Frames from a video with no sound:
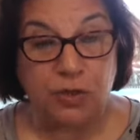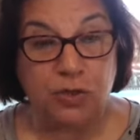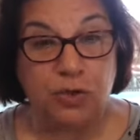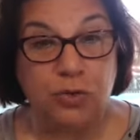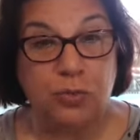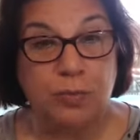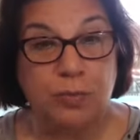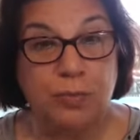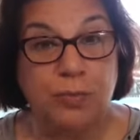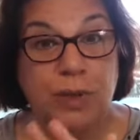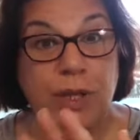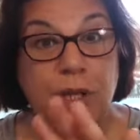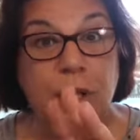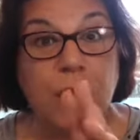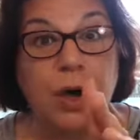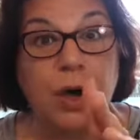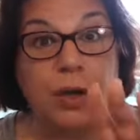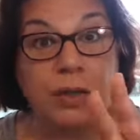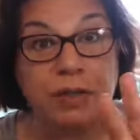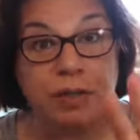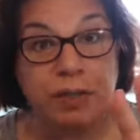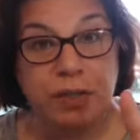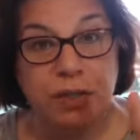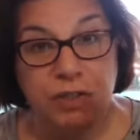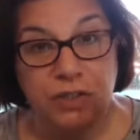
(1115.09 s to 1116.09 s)
to
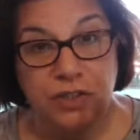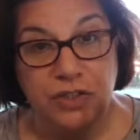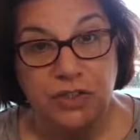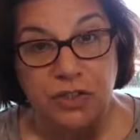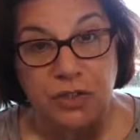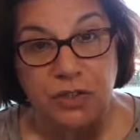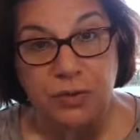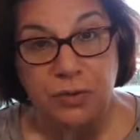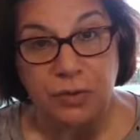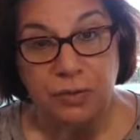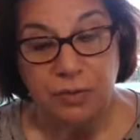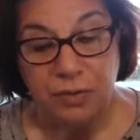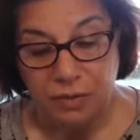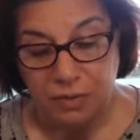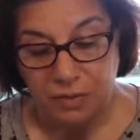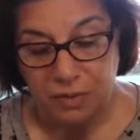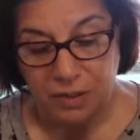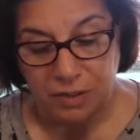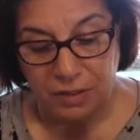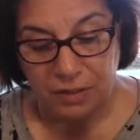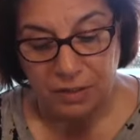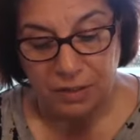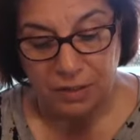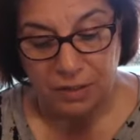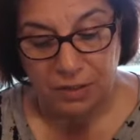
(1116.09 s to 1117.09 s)
blondish
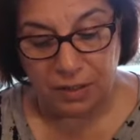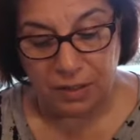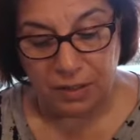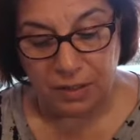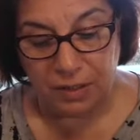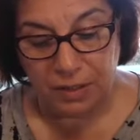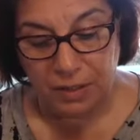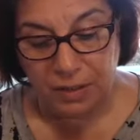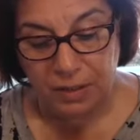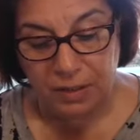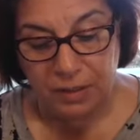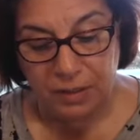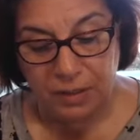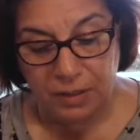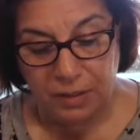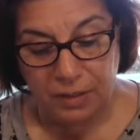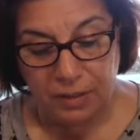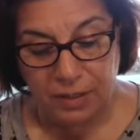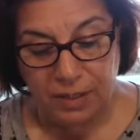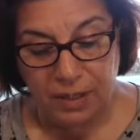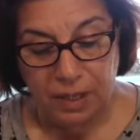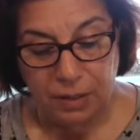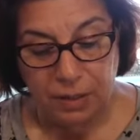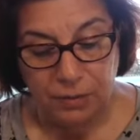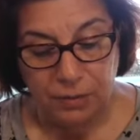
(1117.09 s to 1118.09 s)
uh, uh,
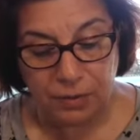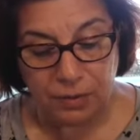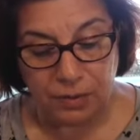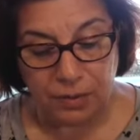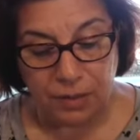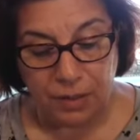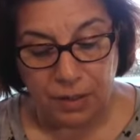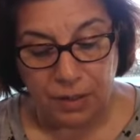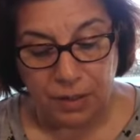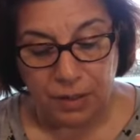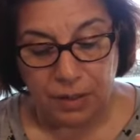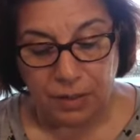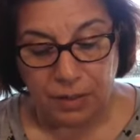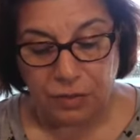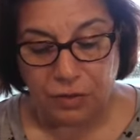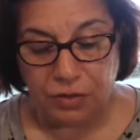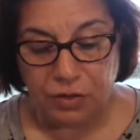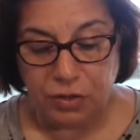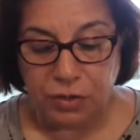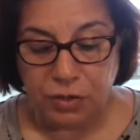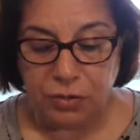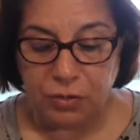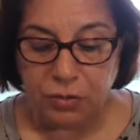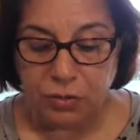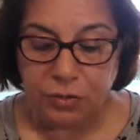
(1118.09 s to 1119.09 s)
color
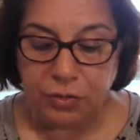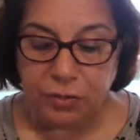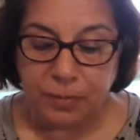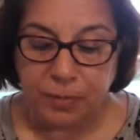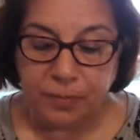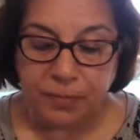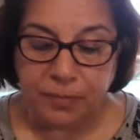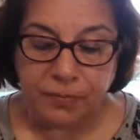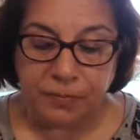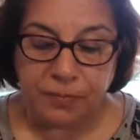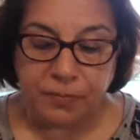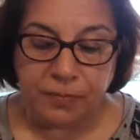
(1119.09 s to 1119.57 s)
to